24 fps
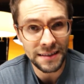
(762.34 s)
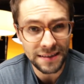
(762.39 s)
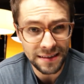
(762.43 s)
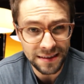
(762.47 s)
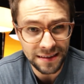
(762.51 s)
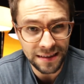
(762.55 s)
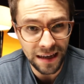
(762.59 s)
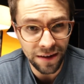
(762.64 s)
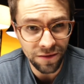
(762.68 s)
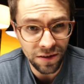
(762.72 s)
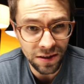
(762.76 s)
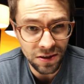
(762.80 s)

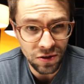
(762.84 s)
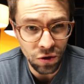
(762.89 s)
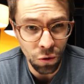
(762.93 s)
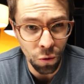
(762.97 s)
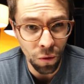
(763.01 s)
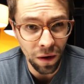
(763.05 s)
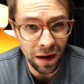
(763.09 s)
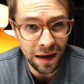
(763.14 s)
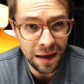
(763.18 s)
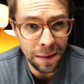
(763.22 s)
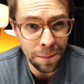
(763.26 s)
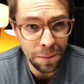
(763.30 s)

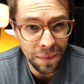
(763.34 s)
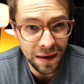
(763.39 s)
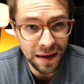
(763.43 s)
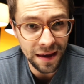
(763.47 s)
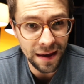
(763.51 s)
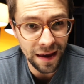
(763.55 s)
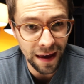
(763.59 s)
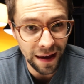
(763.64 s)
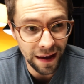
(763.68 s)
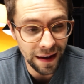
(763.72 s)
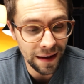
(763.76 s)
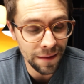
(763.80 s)
7:20
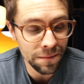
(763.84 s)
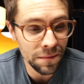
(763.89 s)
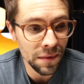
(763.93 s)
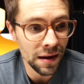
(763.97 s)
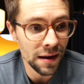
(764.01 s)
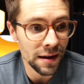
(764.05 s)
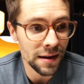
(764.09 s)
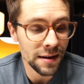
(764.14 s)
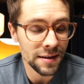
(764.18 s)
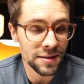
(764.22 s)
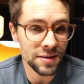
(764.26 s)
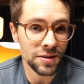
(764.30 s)
p.m.
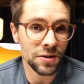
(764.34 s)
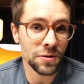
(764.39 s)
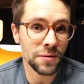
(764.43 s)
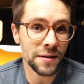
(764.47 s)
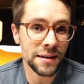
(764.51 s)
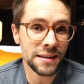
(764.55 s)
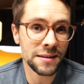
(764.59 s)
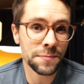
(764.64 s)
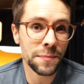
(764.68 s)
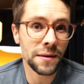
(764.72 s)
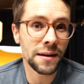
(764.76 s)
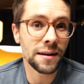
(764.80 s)
So
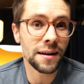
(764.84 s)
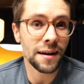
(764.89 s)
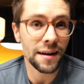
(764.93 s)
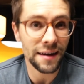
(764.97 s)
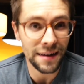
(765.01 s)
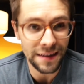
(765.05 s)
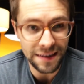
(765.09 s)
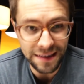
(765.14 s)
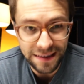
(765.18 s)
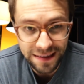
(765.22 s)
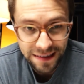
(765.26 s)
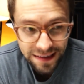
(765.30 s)
it's been
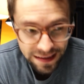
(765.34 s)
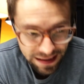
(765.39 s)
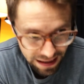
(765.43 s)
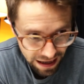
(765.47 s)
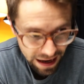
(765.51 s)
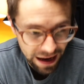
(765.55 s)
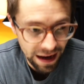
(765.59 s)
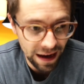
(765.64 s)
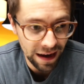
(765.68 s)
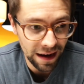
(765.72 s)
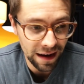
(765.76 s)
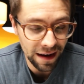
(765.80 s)
a
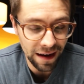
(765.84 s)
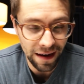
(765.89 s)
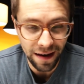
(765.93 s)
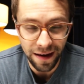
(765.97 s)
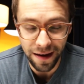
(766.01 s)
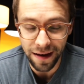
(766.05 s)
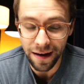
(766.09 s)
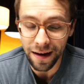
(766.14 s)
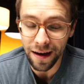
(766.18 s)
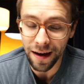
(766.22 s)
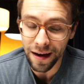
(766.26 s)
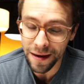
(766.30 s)
day
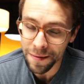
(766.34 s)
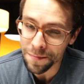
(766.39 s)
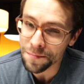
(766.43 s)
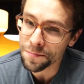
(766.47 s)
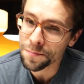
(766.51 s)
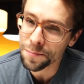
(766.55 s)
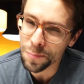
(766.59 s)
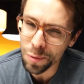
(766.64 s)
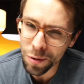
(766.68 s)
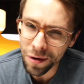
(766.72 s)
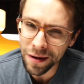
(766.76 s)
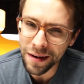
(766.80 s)
and
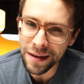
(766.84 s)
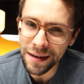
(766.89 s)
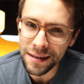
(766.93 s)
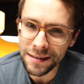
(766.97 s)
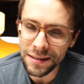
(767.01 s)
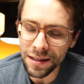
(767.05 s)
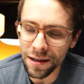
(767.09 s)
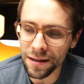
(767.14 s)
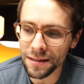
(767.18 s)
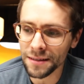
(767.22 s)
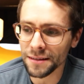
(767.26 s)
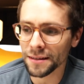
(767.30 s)
I'm pretty
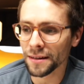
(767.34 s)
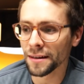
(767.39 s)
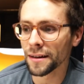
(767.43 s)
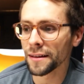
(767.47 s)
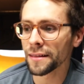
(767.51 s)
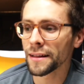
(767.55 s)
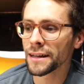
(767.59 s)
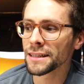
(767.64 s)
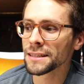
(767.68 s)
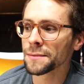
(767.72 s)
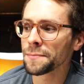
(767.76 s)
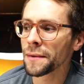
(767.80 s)
exhausted.
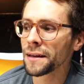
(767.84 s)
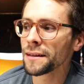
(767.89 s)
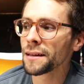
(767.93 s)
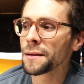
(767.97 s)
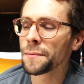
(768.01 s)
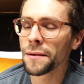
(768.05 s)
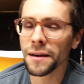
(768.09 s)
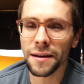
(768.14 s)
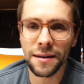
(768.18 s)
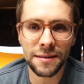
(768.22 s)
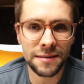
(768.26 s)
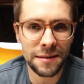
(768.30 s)
And that's mainly
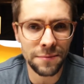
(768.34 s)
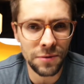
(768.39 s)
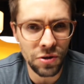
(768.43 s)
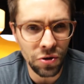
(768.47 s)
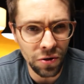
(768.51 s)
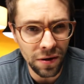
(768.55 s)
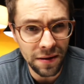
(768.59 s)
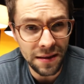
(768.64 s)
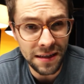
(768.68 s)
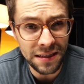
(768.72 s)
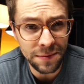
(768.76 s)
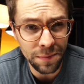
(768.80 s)
because I'm
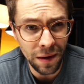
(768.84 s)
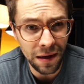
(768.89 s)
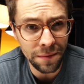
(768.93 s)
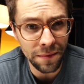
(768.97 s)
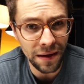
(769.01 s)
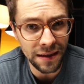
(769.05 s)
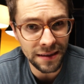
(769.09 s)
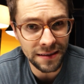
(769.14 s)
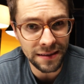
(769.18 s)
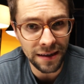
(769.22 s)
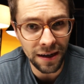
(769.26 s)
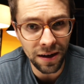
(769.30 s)
doing this by
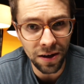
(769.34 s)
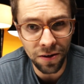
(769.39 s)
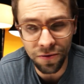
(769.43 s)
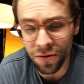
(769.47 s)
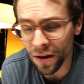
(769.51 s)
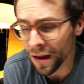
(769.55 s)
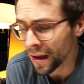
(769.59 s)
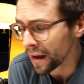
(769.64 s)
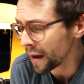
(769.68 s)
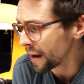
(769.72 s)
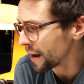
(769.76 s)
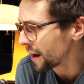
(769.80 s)

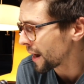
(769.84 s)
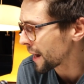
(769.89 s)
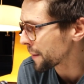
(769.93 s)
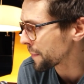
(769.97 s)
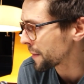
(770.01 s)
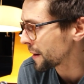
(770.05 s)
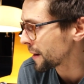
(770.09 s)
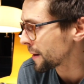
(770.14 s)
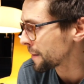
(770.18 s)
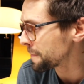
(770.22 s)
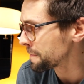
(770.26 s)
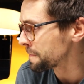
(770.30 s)
myself. I
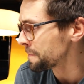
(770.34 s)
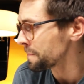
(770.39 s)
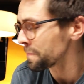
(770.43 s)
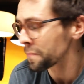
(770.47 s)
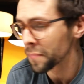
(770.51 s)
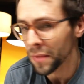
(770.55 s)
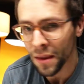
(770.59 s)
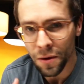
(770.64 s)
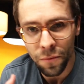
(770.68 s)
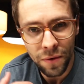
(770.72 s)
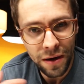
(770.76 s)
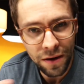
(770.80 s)
mean,
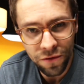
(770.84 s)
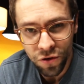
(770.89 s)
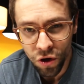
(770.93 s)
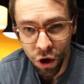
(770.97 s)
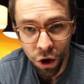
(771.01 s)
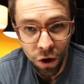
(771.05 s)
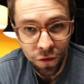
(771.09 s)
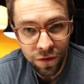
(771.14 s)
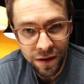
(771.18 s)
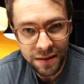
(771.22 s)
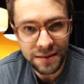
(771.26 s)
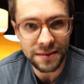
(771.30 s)
we have
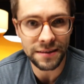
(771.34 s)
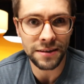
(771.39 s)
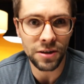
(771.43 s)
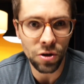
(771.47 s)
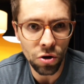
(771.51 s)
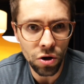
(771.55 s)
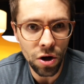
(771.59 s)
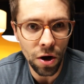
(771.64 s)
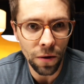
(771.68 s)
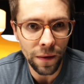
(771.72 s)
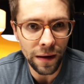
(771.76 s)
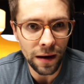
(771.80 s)
COVID
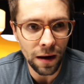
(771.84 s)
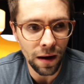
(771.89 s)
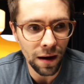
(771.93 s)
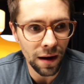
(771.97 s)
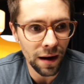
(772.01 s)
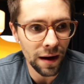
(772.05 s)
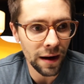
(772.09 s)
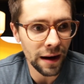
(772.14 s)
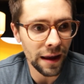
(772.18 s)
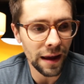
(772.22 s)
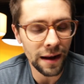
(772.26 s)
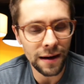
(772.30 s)
still going
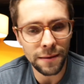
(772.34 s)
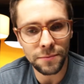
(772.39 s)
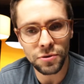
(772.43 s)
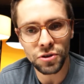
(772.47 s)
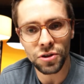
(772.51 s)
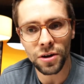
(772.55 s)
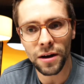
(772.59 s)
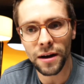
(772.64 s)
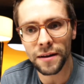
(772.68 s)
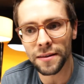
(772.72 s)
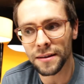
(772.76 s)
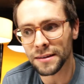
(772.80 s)
on and I'm
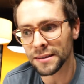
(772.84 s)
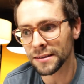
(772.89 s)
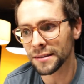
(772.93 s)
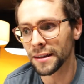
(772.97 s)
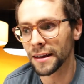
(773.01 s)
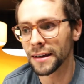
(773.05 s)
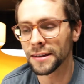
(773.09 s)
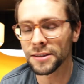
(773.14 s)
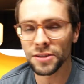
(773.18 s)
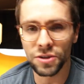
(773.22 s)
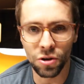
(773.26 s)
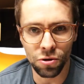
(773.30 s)
trying to
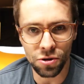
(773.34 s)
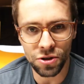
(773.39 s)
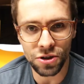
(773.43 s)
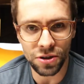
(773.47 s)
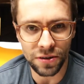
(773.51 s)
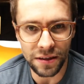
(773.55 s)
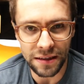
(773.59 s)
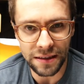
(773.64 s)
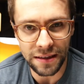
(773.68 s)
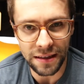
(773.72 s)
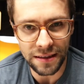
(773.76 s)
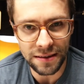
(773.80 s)
stay
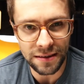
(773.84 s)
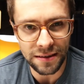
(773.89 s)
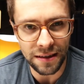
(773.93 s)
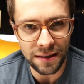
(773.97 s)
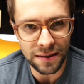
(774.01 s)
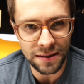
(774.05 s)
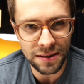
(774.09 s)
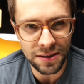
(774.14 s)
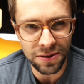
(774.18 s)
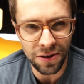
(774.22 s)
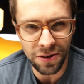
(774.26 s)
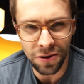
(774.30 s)
socially
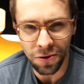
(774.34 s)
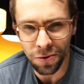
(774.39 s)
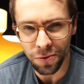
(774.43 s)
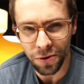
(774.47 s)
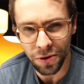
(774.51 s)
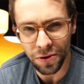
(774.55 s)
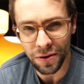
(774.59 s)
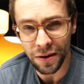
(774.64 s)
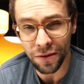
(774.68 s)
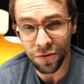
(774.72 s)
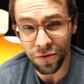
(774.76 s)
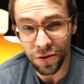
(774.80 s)
distanced so I don't
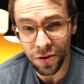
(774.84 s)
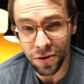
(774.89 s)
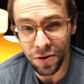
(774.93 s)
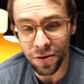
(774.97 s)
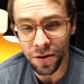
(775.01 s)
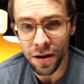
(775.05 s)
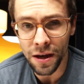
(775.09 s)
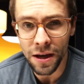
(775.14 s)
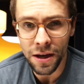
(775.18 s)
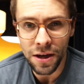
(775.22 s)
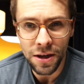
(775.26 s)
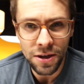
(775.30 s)
really
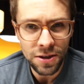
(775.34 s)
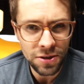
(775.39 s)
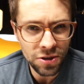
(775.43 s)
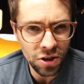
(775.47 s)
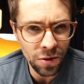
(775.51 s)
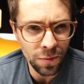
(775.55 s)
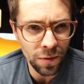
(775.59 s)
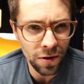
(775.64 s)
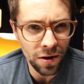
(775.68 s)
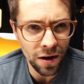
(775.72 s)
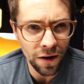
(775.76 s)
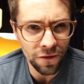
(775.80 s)
feel
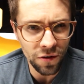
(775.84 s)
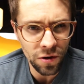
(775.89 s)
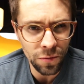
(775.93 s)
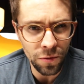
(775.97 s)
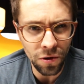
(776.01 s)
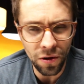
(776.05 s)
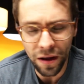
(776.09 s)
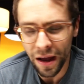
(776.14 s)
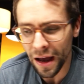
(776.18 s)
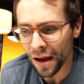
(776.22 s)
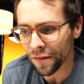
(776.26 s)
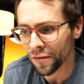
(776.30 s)
super
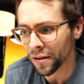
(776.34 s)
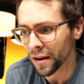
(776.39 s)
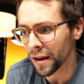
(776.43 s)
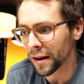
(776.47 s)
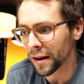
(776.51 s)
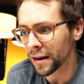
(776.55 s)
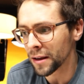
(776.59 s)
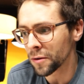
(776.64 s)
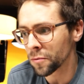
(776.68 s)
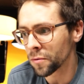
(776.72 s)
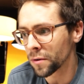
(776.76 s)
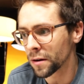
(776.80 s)
comfortable having
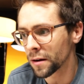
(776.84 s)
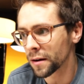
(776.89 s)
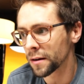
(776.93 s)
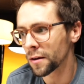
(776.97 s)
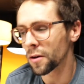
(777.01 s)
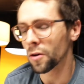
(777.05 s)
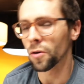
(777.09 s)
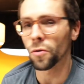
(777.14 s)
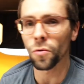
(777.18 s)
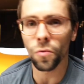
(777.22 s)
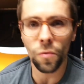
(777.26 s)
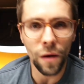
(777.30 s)

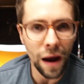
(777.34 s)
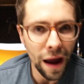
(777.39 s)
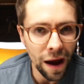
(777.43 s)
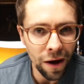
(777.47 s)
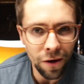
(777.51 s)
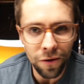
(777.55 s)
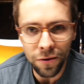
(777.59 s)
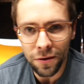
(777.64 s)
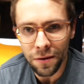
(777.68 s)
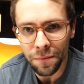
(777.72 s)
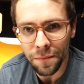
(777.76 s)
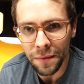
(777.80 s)
anyone
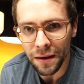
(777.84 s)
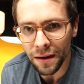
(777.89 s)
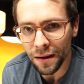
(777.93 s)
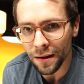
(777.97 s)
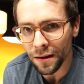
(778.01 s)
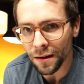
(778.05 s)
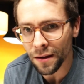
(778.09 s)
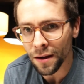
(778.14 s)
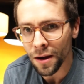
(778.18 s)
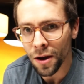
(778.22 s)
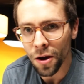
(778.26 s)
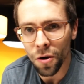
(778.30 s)
around
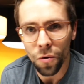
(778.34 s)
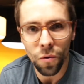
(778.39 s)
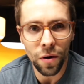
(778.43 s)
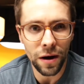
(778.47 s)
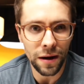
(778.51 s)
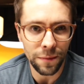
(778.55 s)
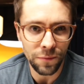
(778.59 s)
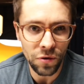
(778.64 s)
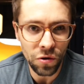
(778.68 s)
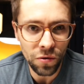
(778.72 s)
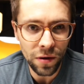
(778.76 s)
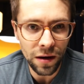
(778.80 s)
me while
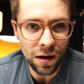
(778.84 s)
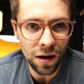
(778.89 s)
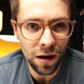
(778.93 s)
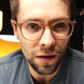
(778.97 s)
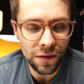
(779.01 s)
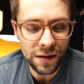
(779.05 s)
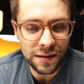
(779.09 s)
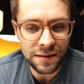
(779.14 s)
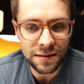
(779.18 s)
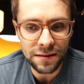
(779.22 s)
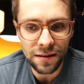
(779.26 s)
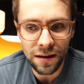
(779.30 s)
I'm doing all
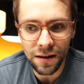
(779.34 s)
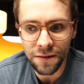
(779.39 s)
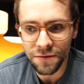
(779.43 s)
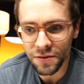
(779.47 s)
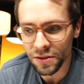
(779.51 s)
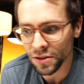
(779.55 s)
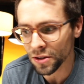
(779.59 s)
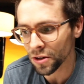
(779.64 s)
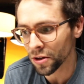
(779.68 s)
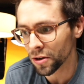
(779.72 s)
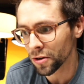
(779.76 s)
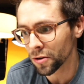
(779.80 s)
this stuff.
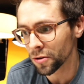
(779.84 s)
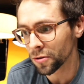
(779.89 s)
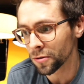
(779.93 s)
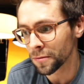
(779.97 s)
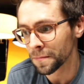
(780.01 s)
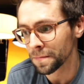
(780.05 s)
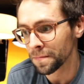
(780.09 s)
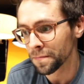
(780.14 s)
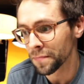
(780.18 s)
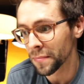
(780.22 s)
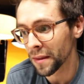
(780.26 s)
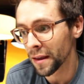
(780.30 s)

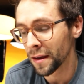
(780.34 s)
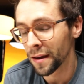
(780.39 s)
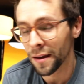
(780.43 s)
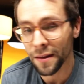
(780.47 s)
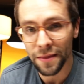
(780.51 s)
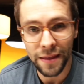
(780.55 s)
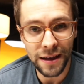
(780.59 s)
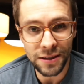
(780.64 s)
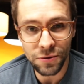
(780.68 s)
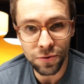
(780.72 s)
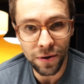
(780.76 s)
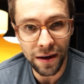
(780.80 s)
So
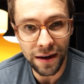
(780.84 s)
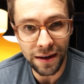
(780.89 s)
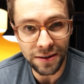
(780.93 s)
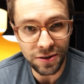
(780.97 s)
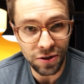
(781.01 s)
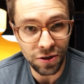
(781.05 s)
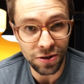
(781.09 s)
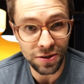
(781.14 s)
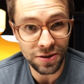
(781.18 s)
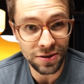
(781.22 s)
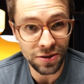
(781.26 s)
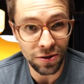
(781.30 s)
that's why it
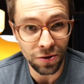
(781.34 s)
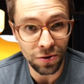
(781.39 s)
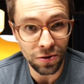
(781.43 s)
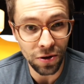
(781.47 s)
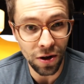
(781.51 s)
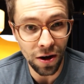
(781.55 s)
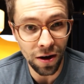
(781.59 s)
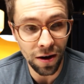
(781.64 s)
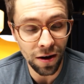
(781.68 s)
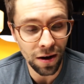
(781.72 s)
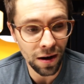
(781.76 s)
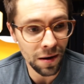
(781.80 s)
took so
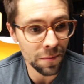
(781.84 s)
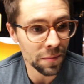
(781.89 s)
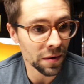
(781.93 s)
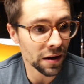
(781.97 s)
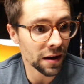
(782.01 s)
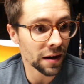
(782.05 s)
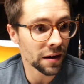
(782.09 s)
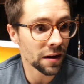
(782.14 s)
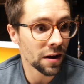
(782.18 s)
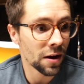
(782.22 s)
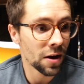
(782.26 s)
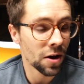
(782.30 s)
long,
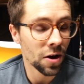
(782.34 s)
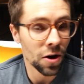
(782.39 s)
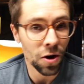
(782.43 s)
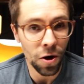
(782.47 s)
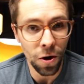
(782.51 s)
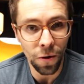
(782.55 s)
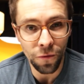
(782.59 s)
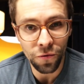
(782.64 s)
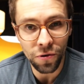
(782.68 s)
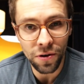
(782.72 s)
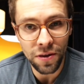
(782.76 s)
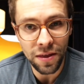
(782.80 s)
but
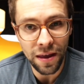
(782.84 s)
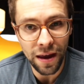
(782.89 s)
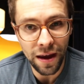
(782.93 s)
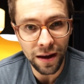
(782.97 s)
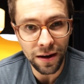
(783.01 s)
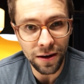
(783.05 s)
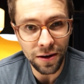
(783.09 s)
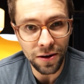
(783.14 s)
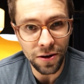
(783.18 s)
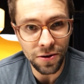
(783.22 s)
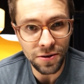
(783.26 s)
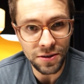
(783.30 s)
hopefully the
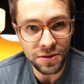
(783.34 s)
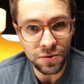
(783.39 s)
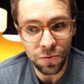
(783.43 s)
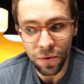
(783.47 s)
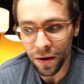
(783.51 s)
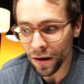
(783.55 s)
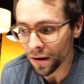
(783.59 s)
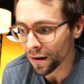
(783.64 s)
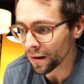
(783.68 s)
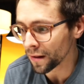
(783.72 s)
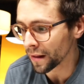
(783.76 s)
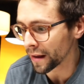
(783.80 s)
edit goes
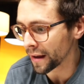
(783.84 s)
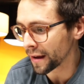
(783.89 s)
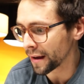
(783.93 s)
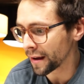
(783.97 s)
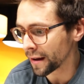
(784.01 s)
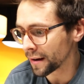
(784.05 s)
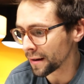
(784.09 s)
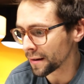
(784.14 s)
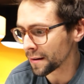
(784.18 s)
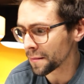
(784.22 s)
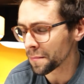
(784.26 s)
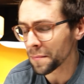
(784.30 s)
well
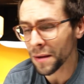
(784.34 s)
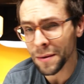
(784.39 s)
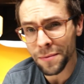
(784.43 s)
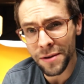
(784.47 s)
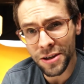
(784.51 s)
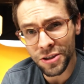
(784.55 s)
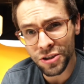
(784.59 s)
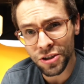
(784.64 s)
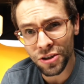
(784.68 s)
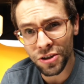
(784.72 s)
and maybe I